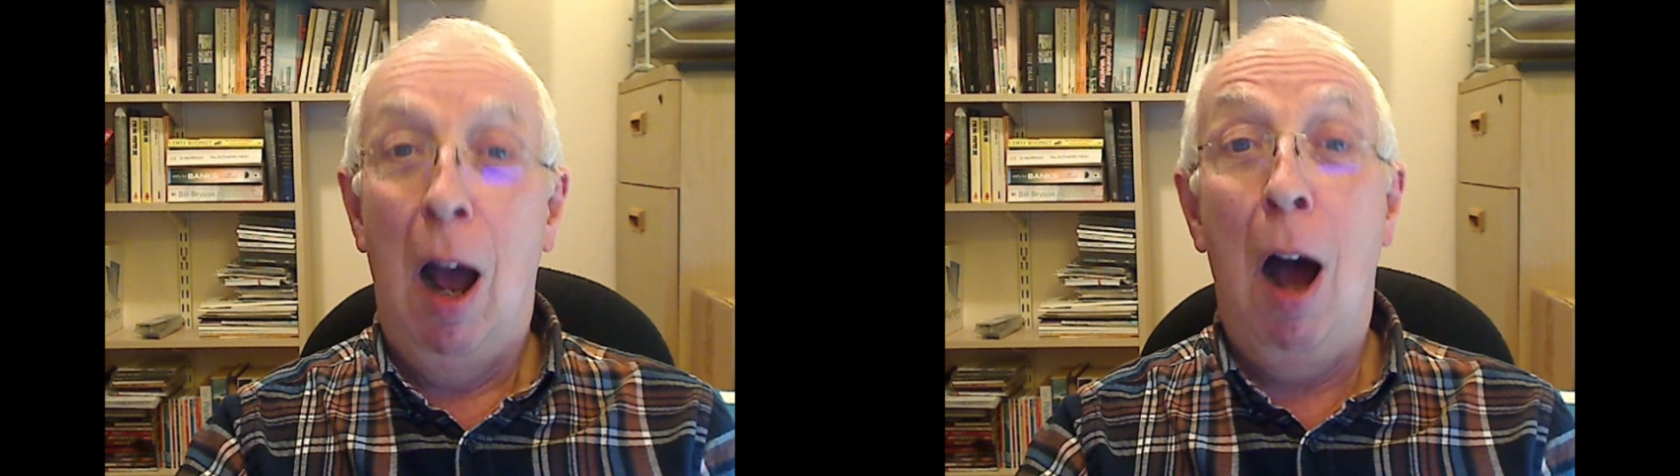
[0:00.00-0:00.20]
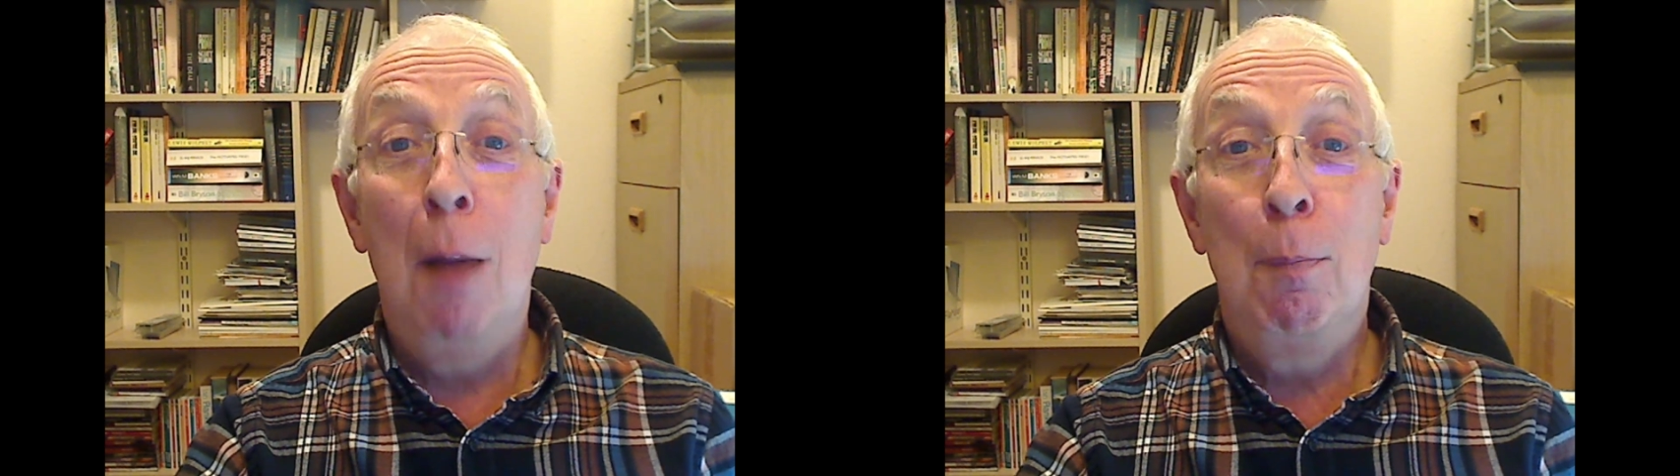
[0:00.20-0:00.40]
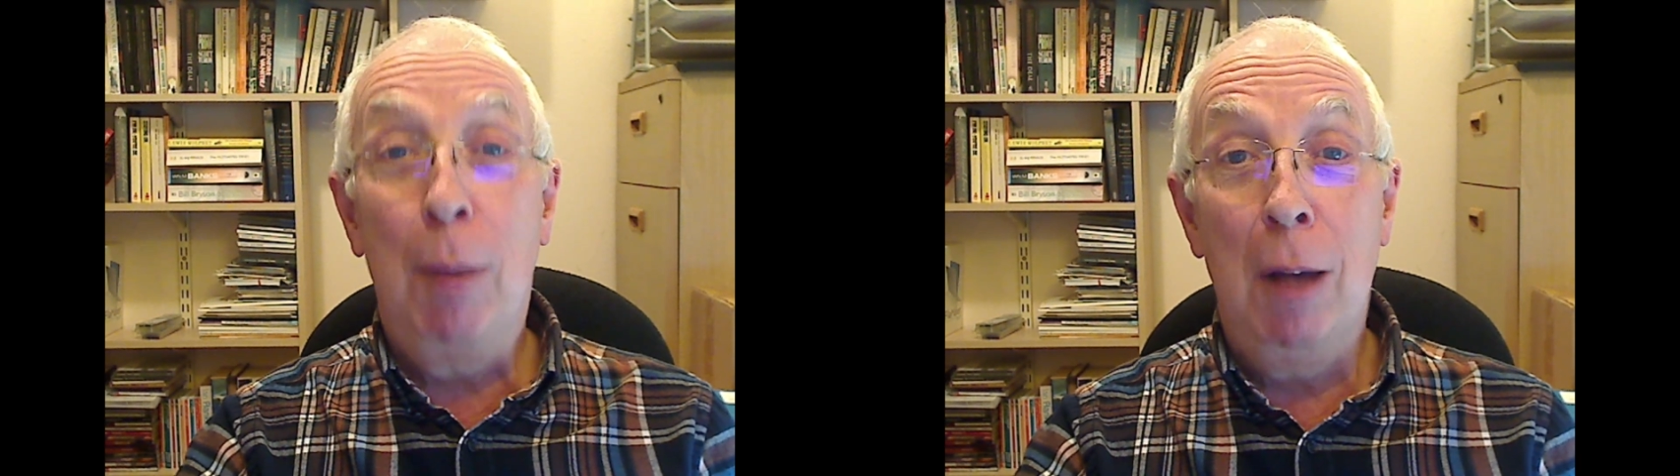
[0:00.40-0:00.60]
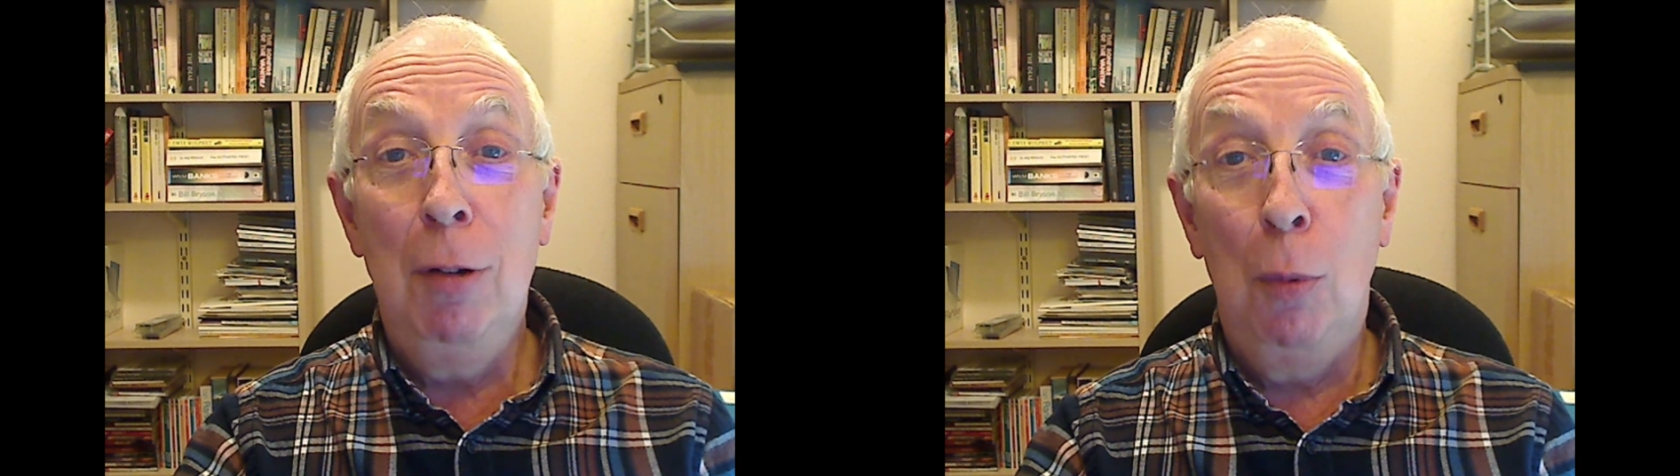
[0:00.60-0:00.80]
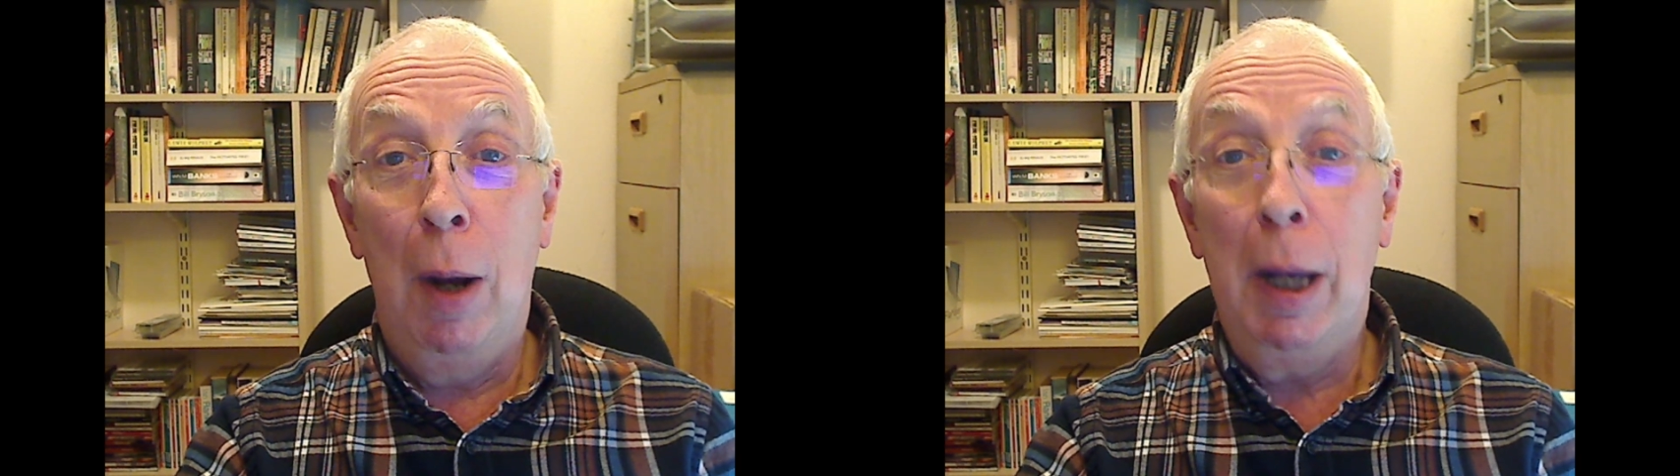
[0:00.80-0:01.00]
I'm
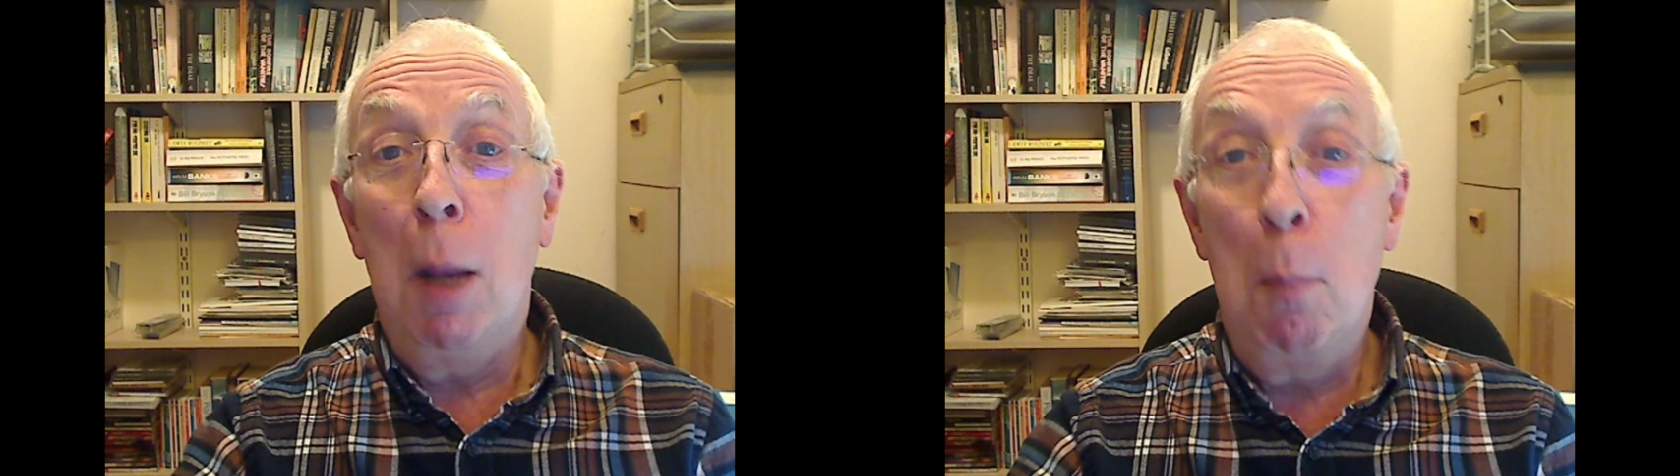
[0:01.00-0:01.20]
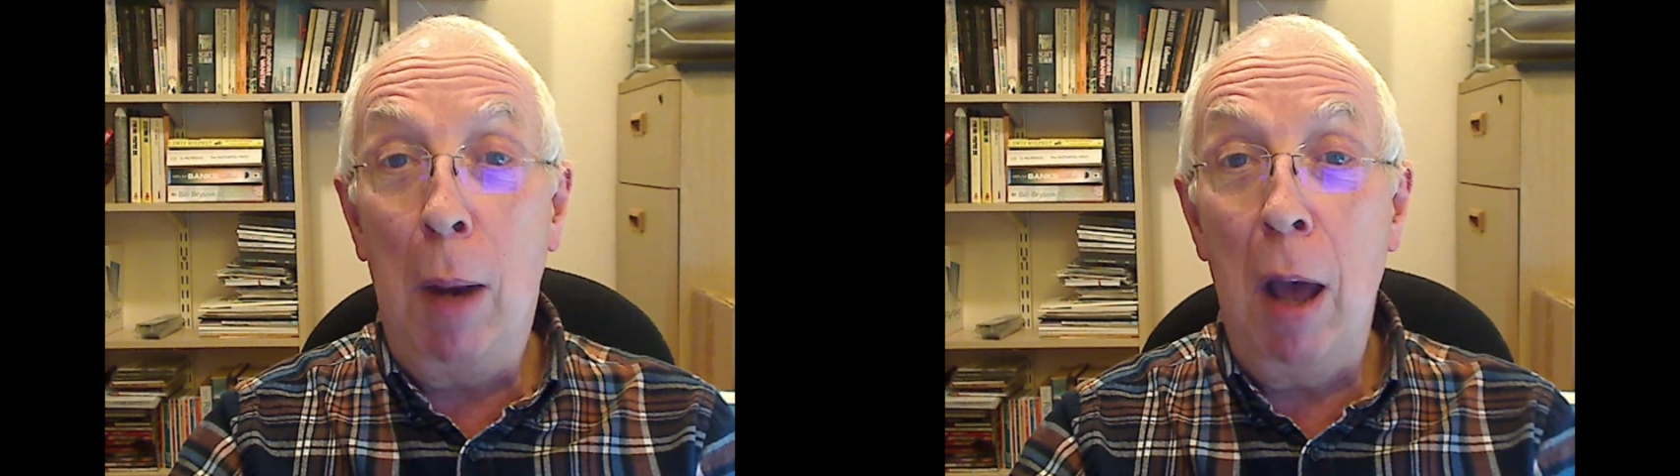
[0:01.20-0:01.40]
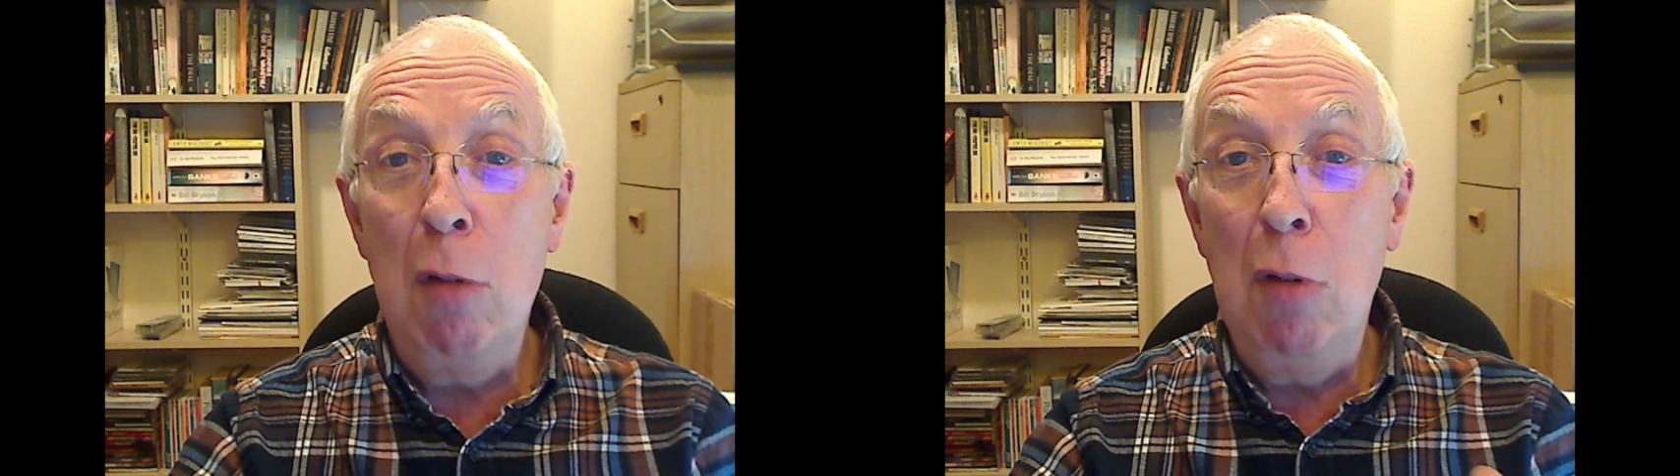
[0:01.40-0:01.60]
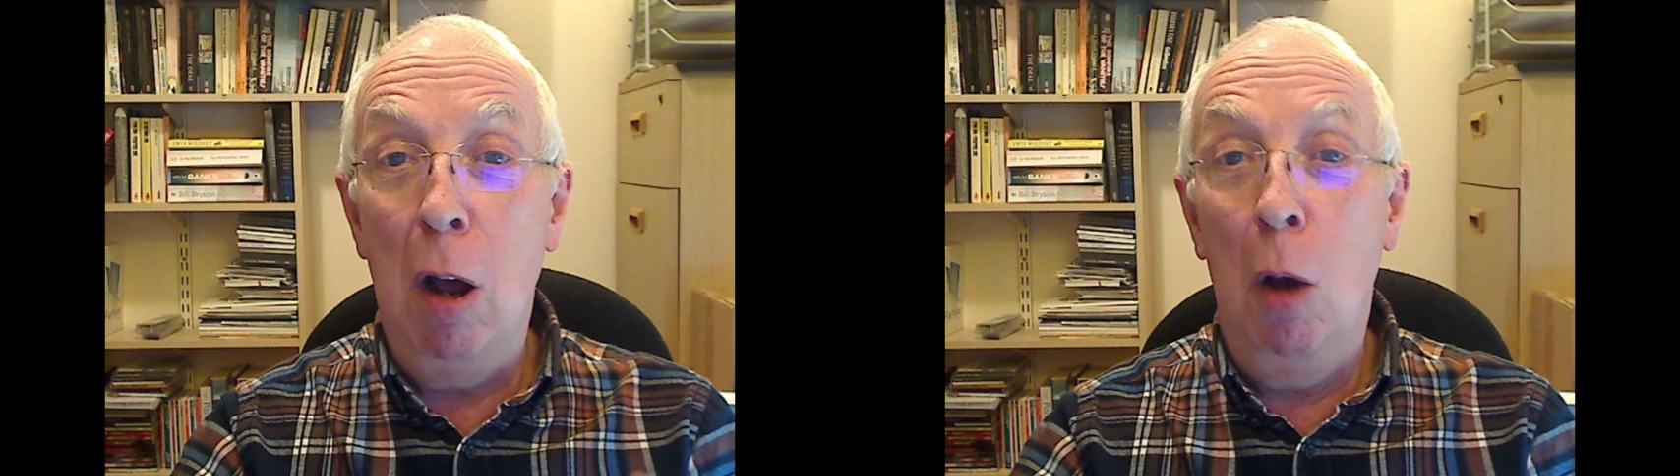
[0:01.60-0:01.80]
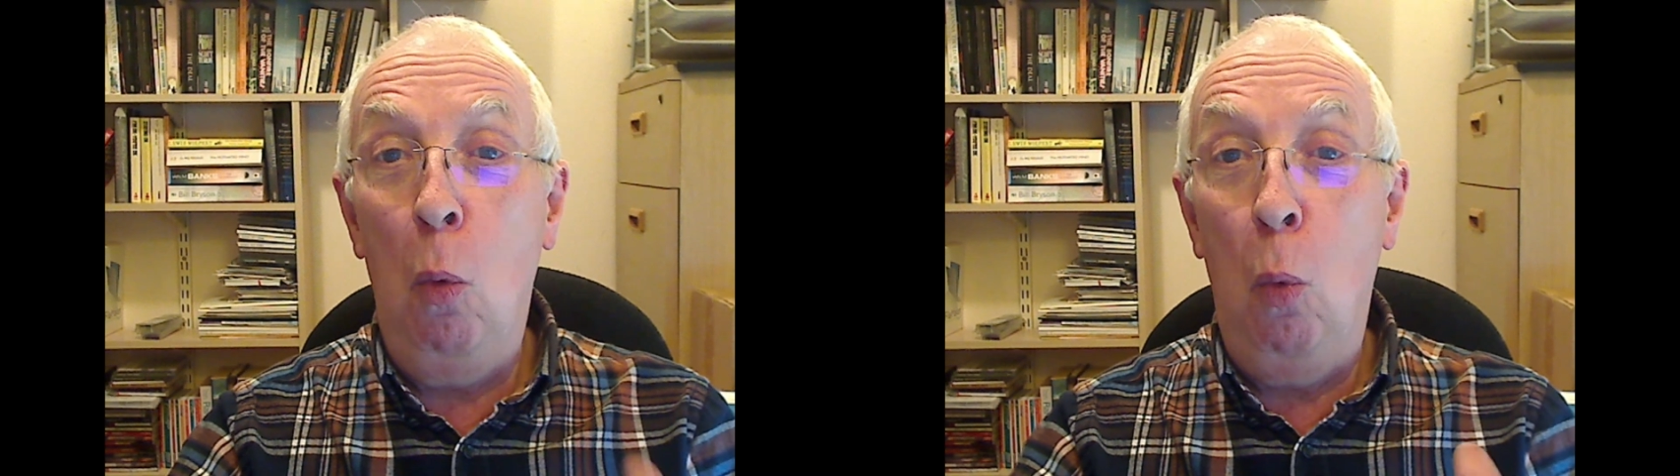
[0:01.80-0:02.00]
blown away, blown
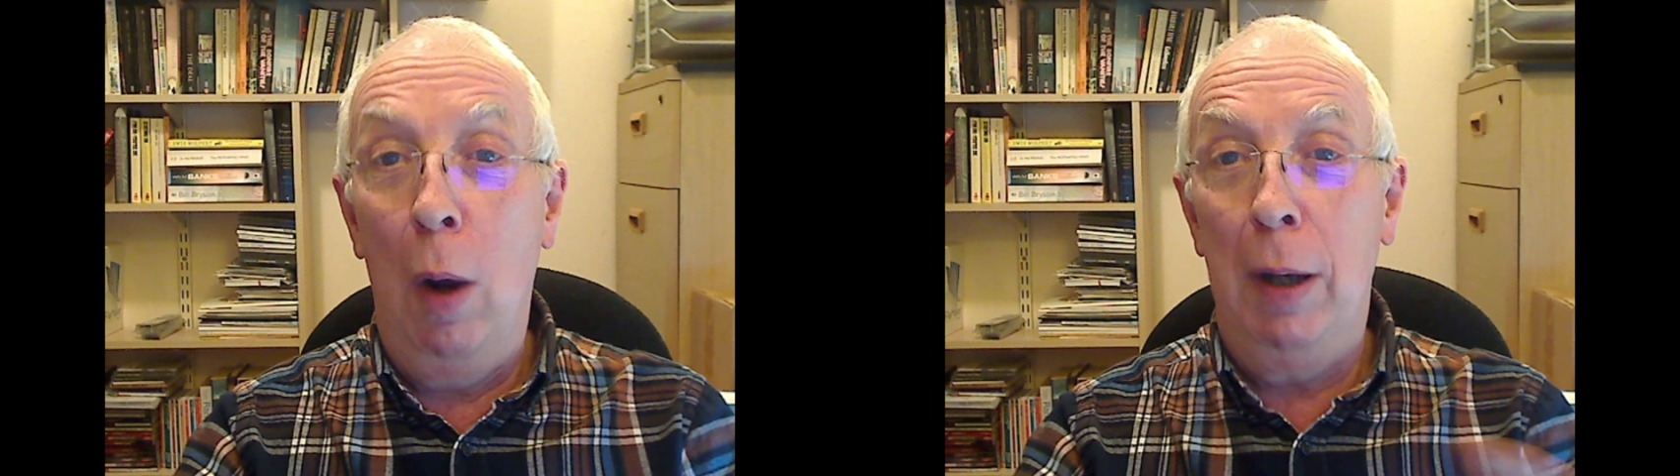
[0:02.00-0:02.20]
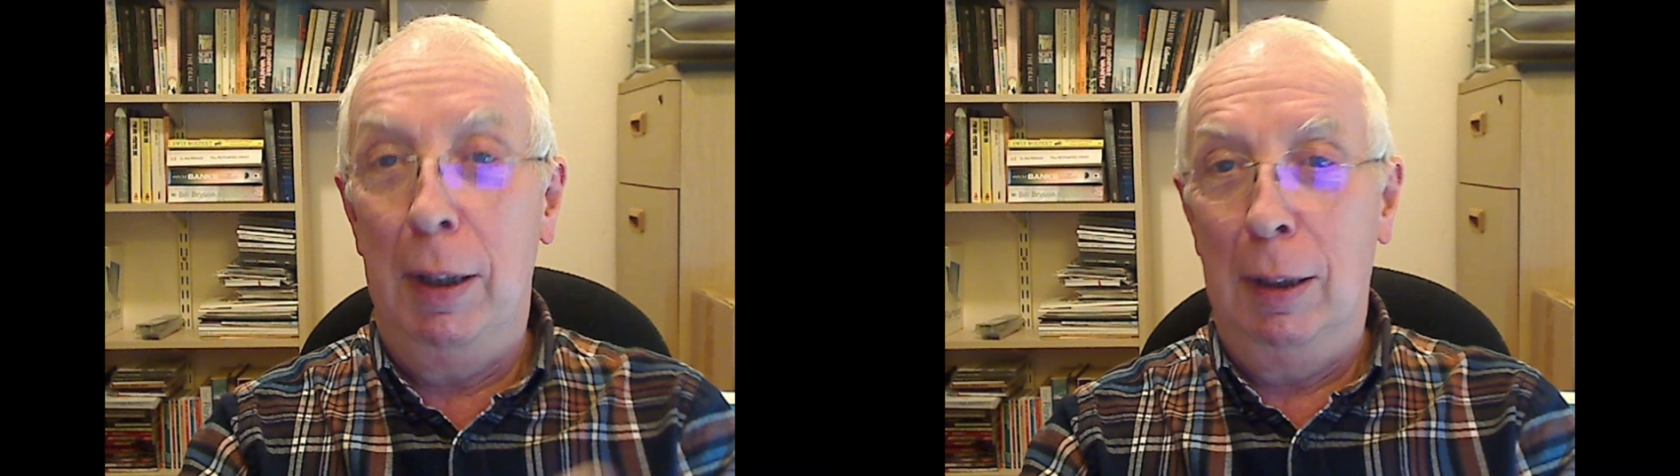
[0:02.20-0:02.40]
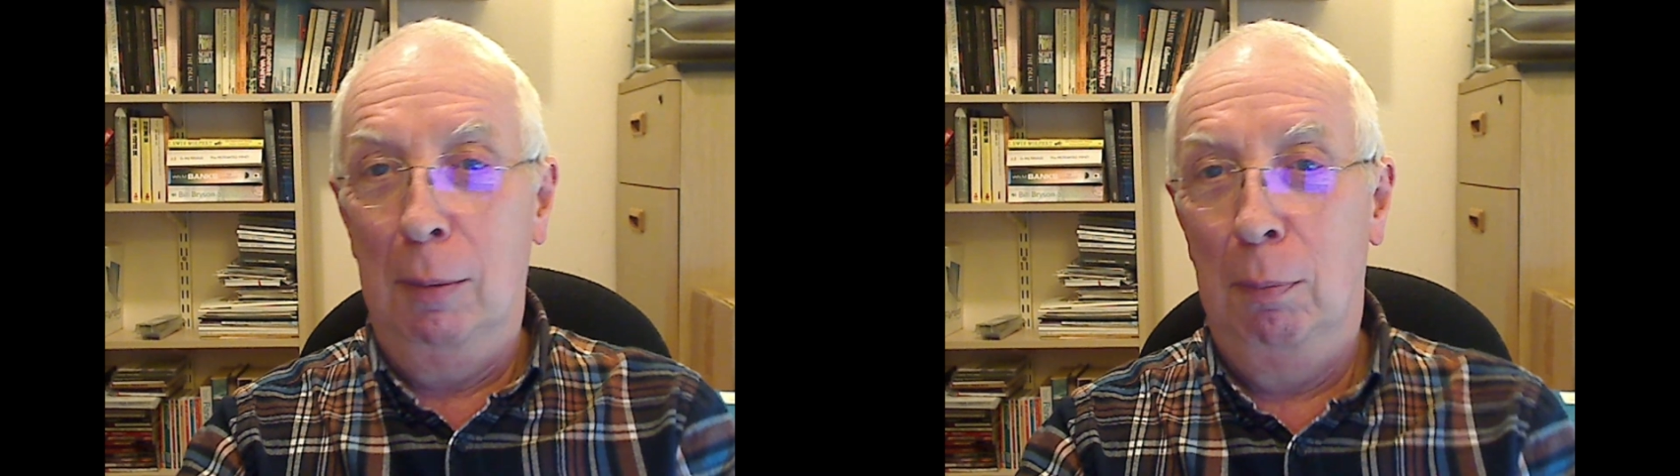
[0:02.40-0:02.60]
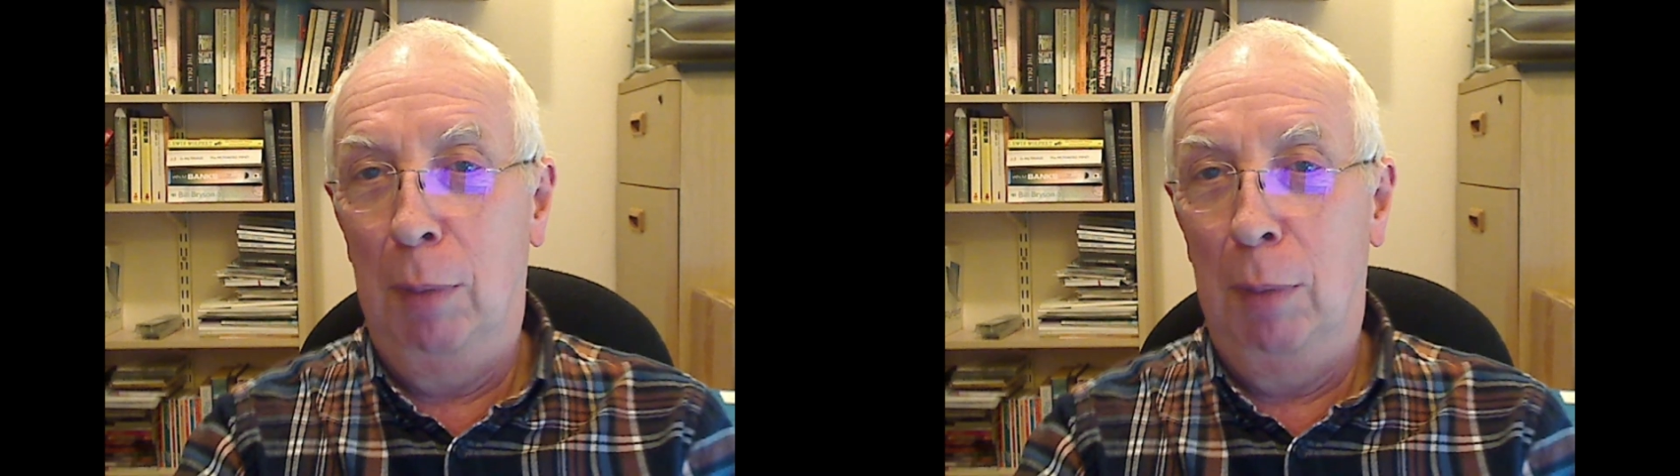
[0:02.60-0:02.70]
away